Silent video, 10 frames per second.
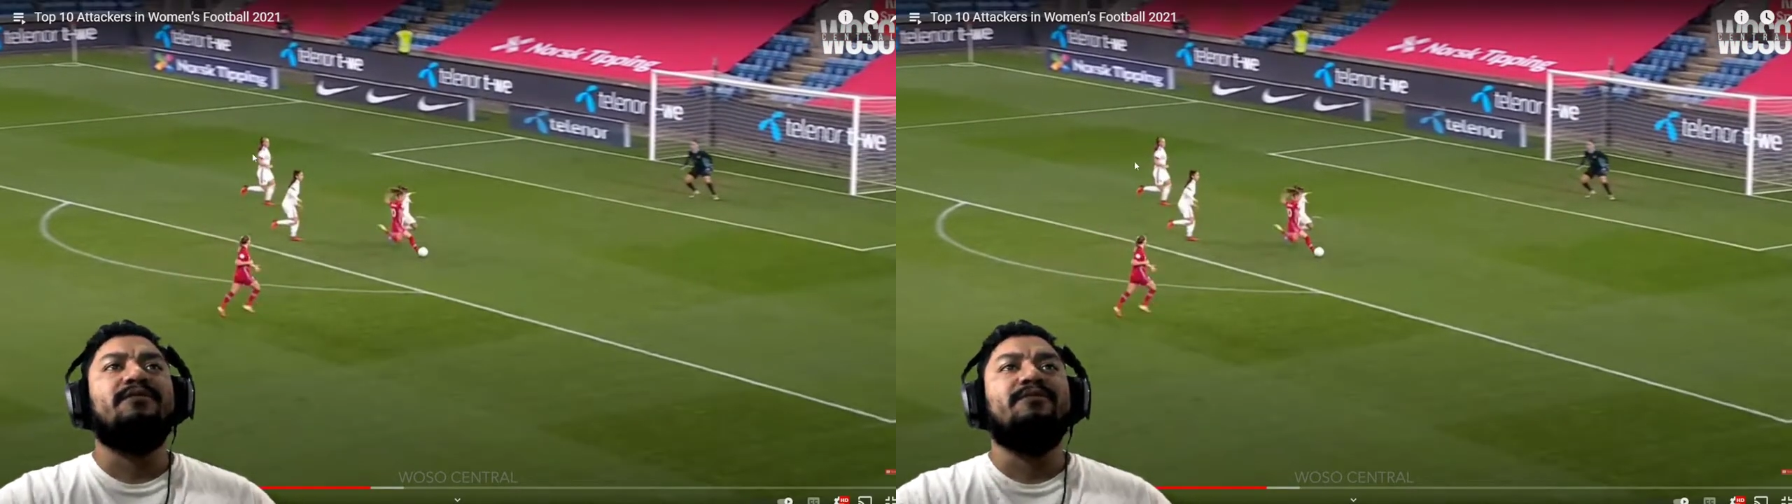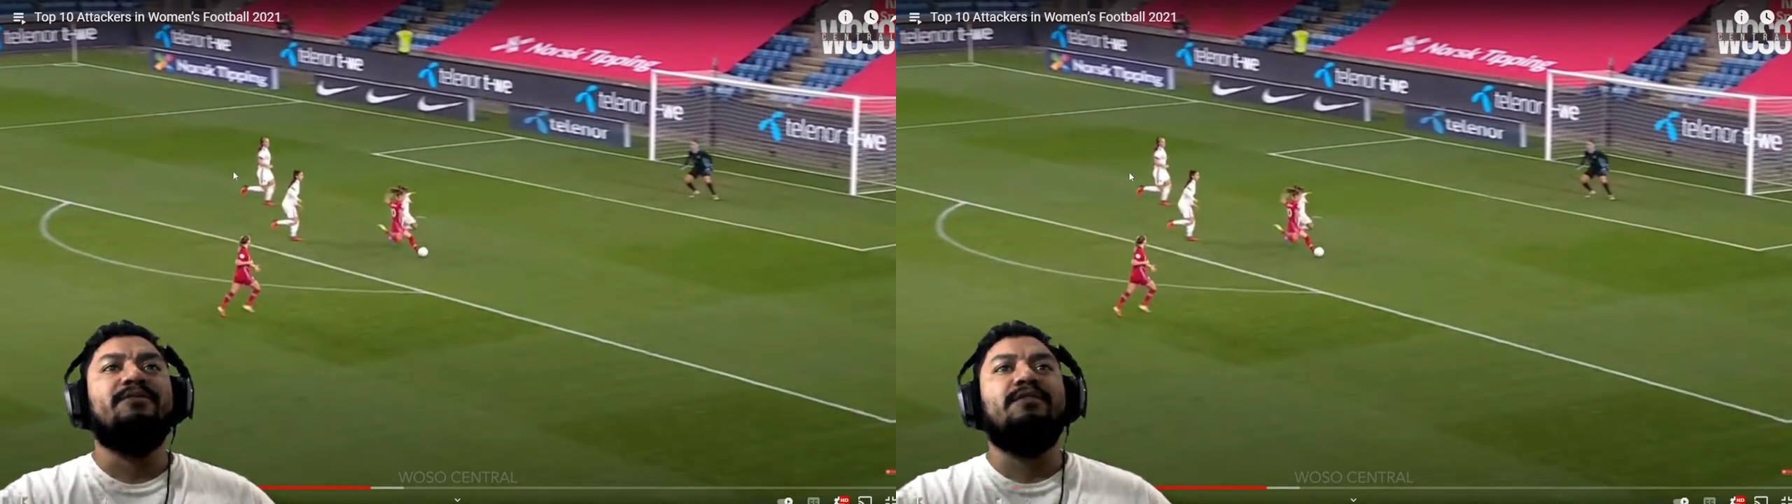
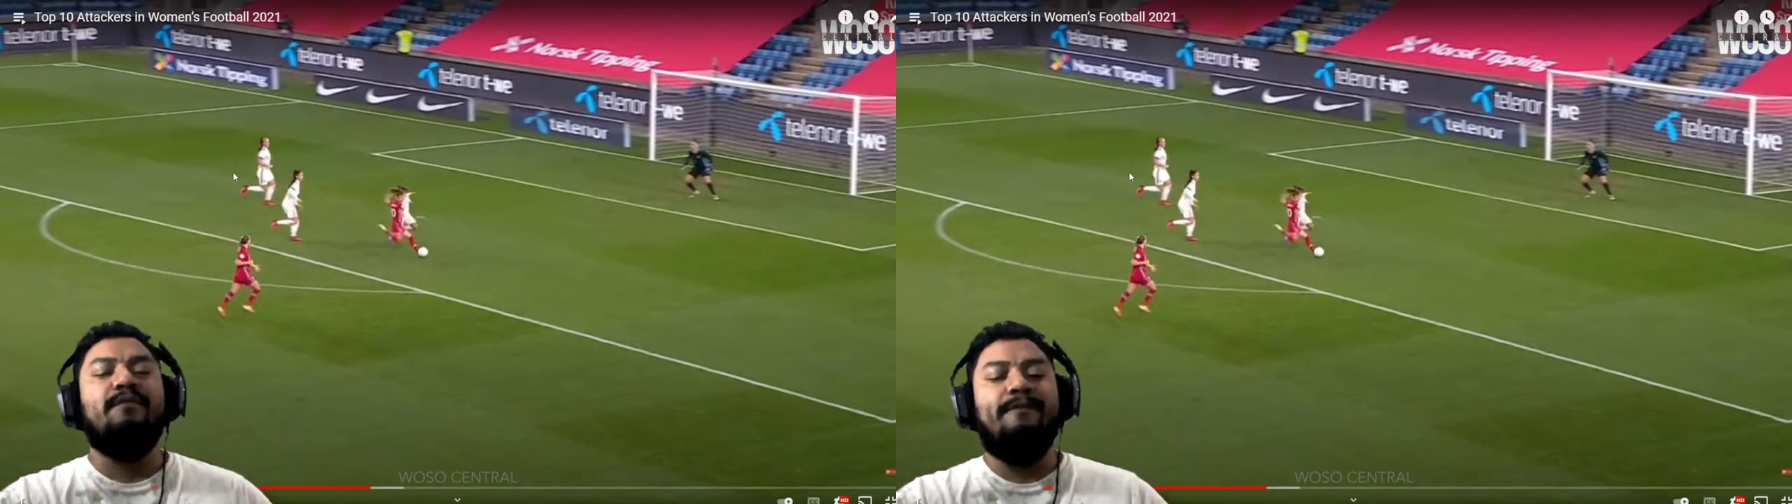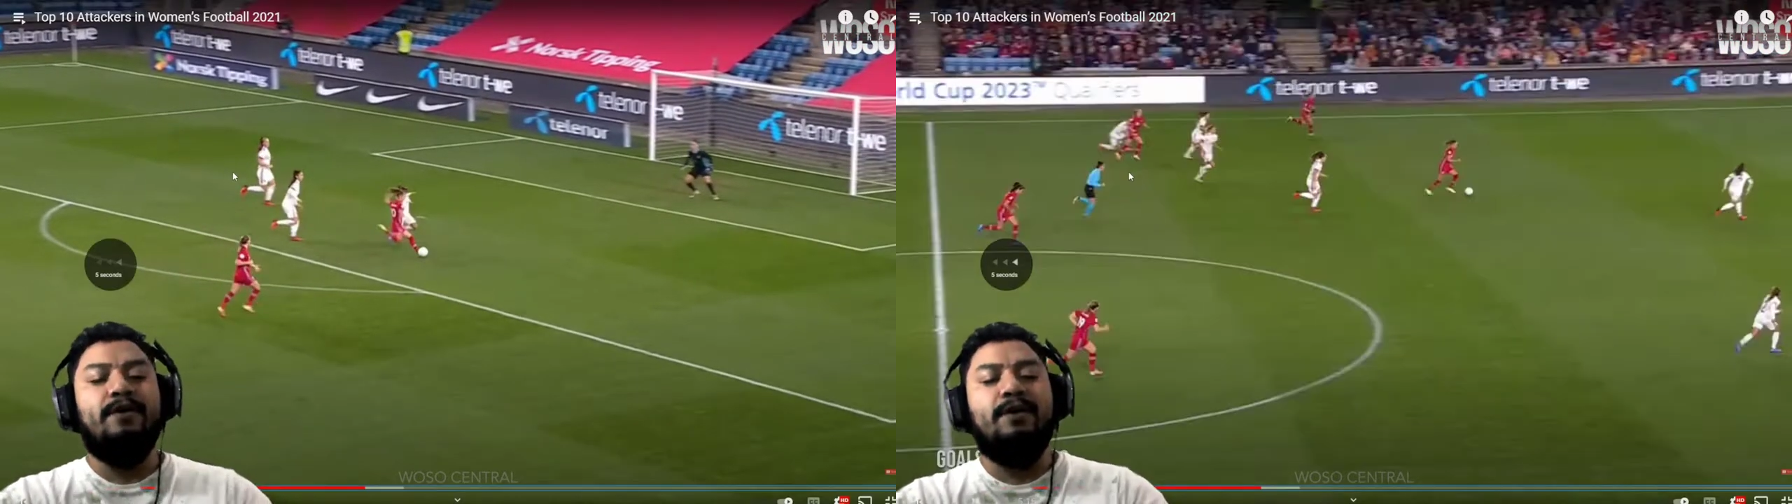What the
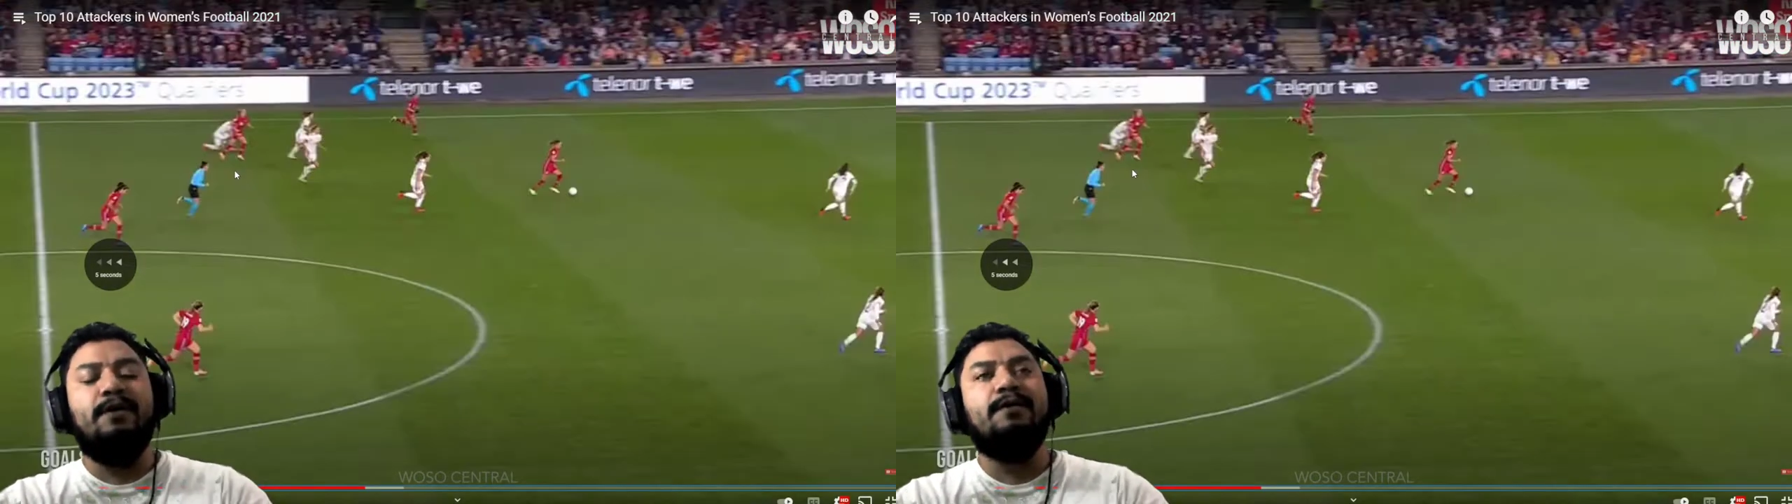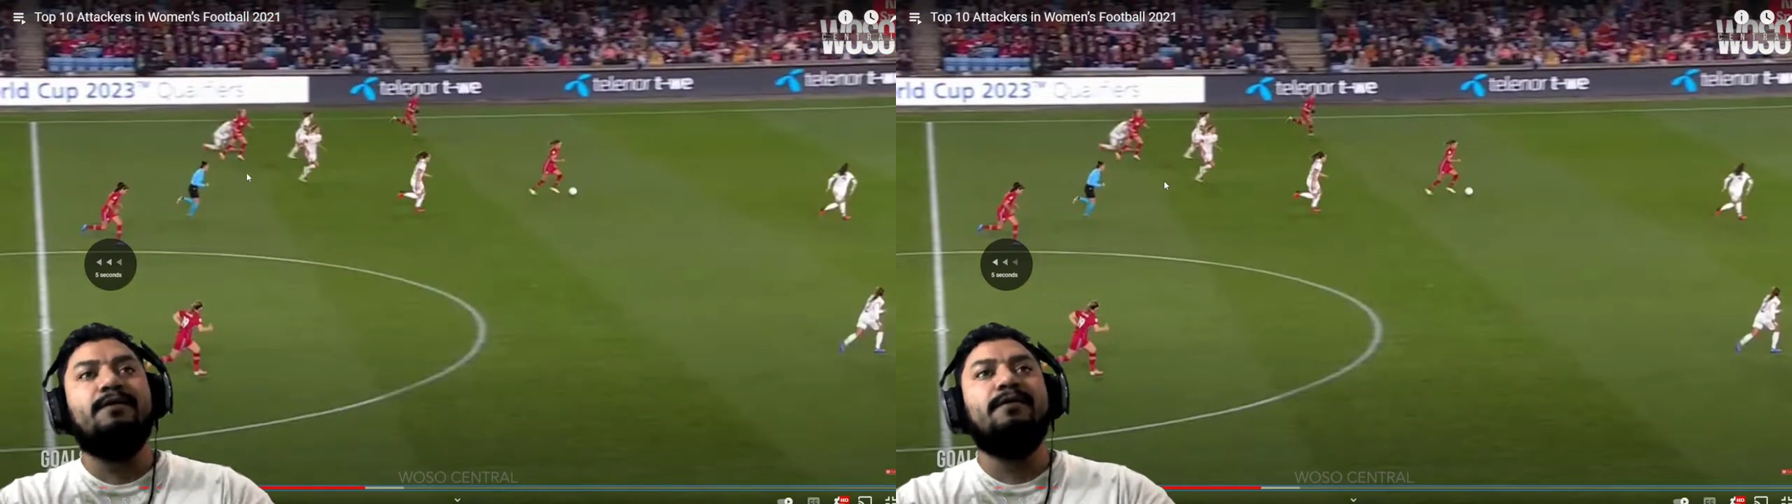fuck?
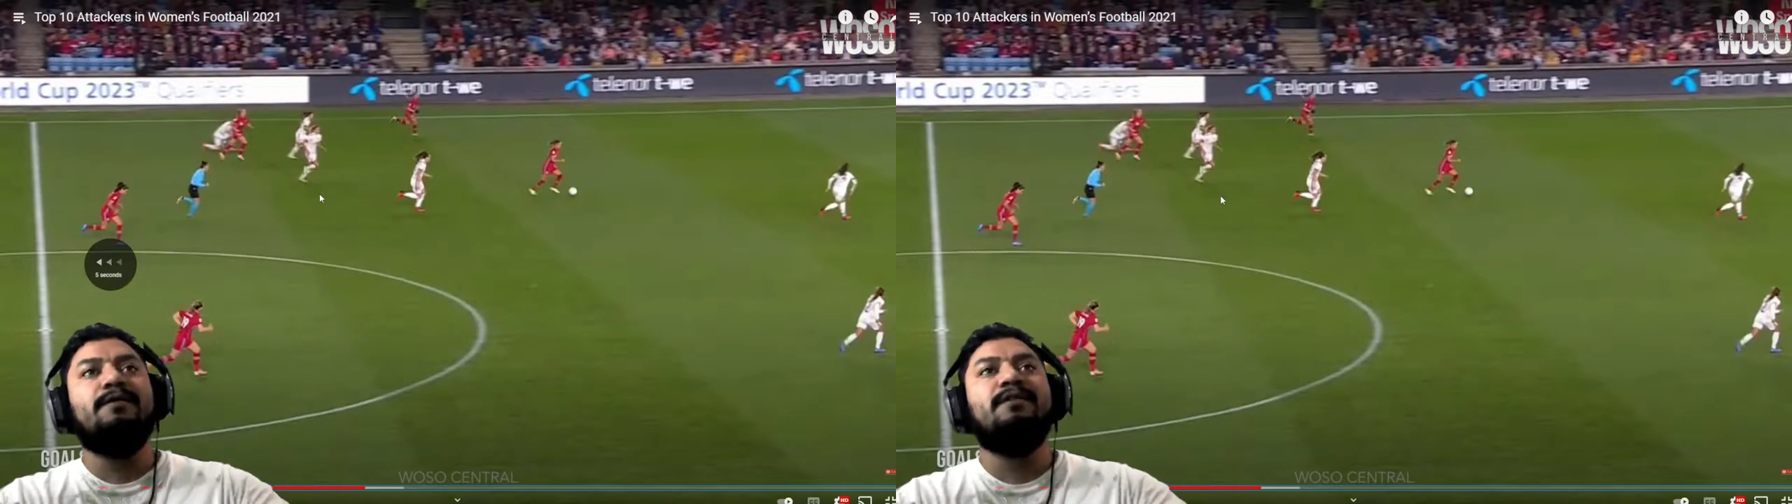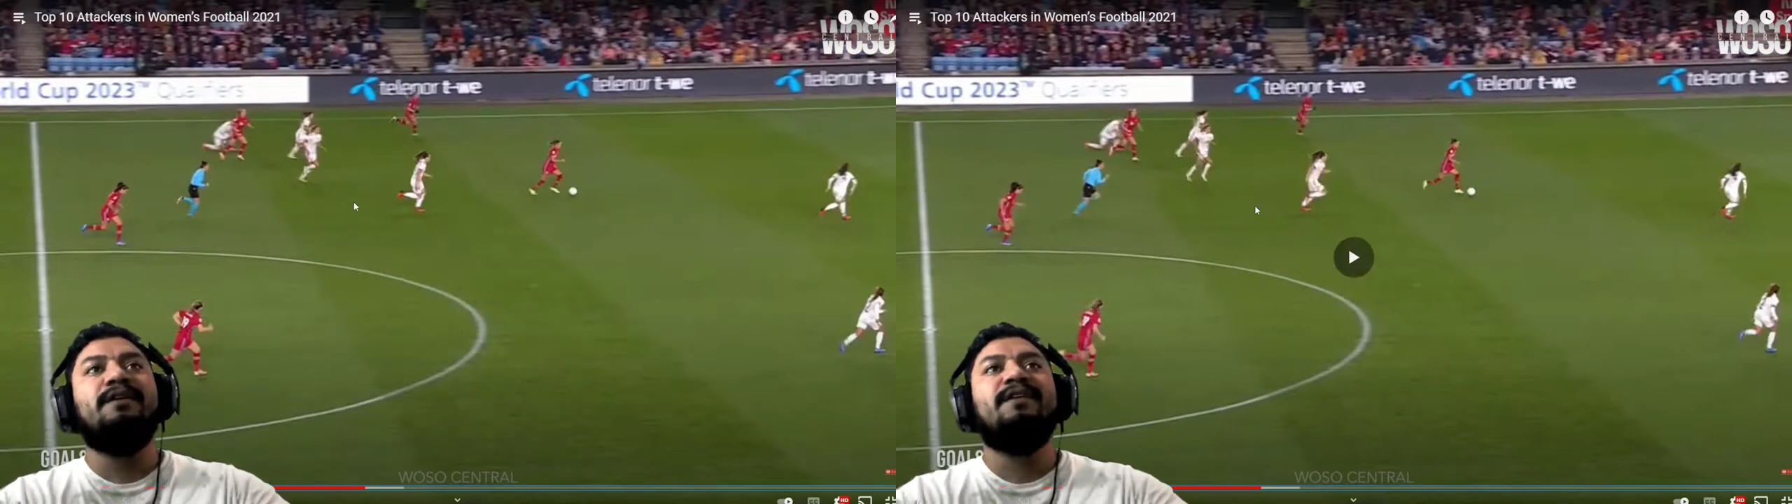
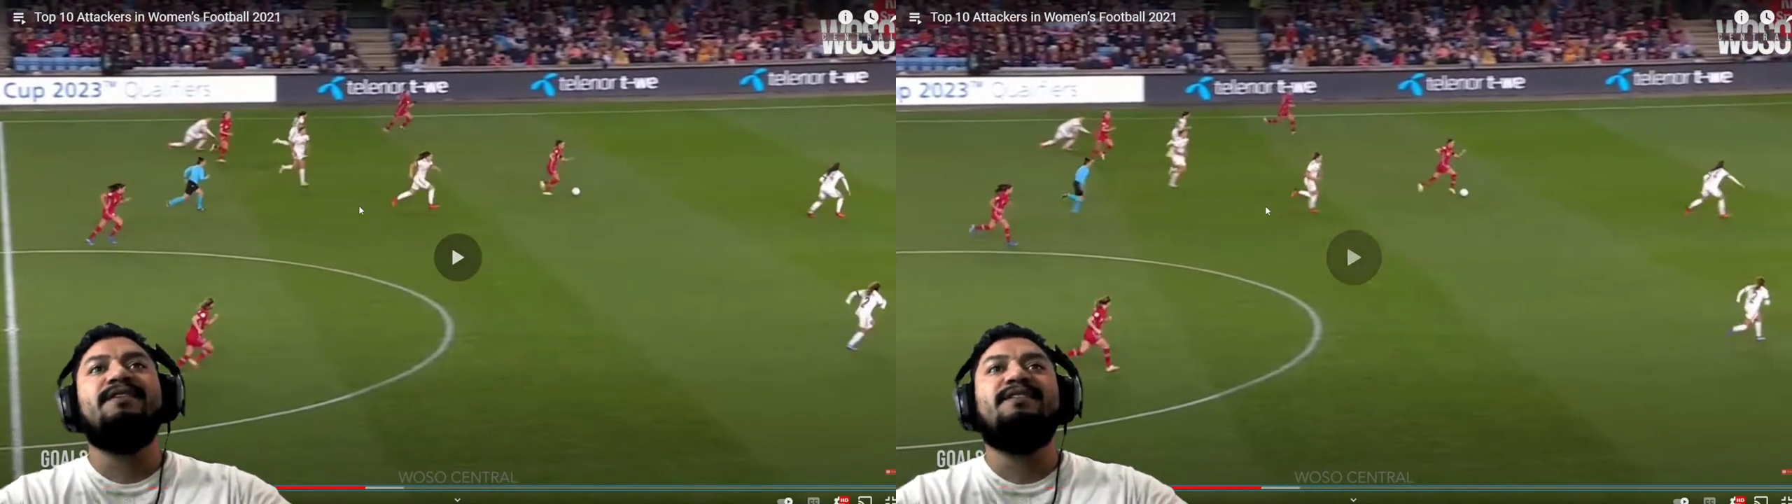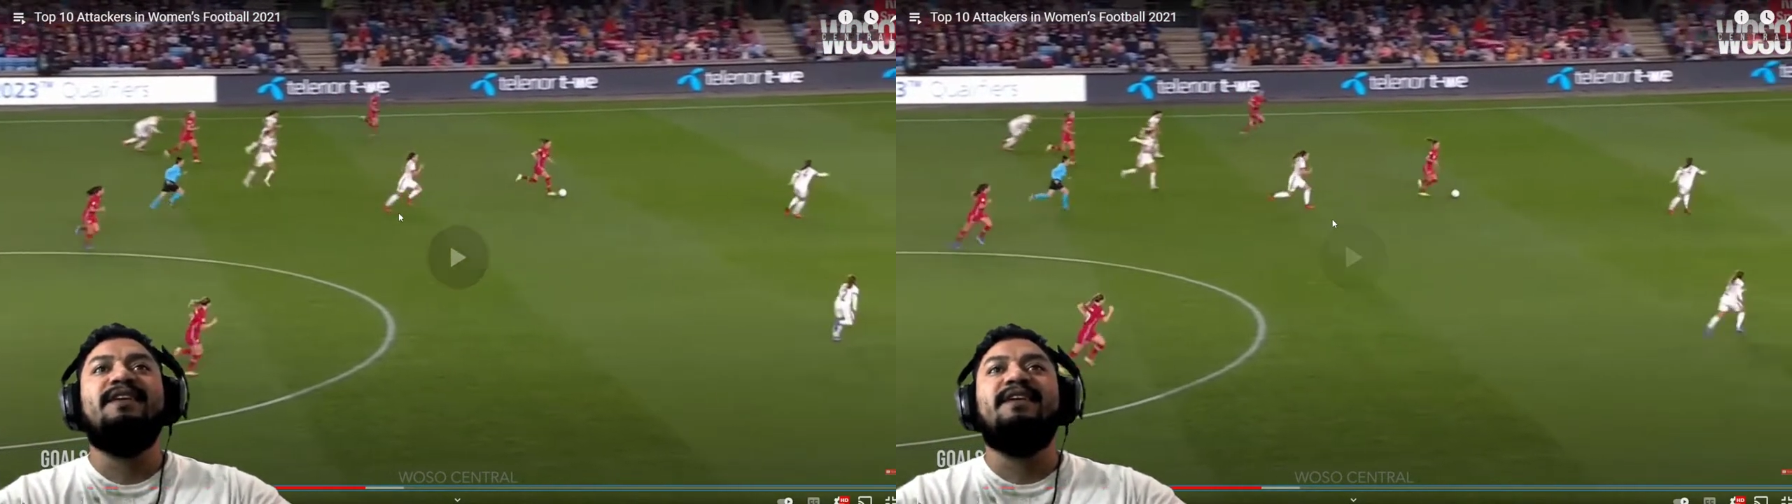Look at this
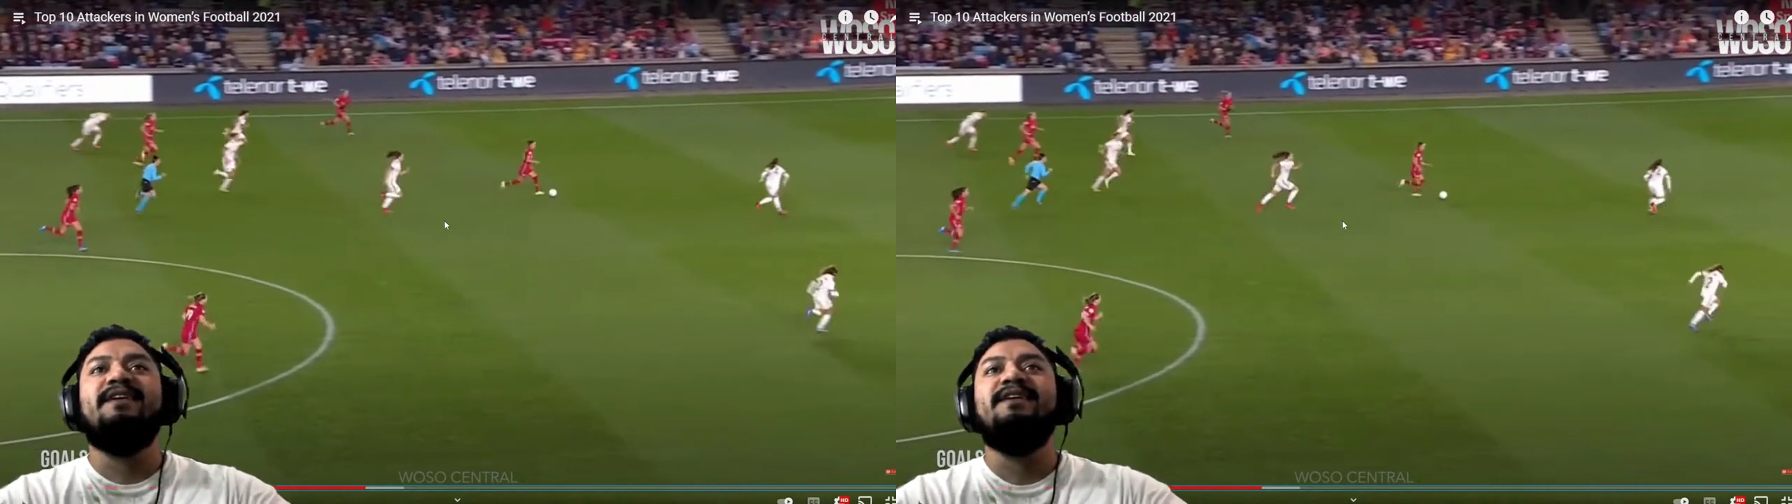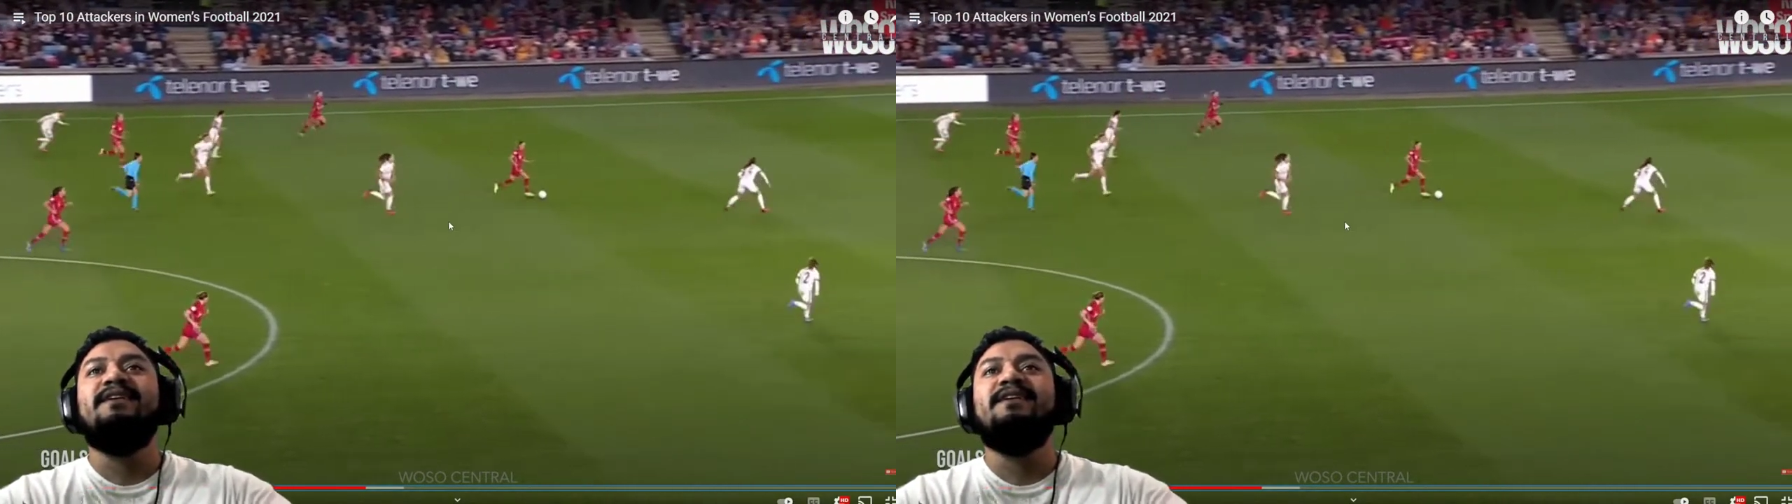shit.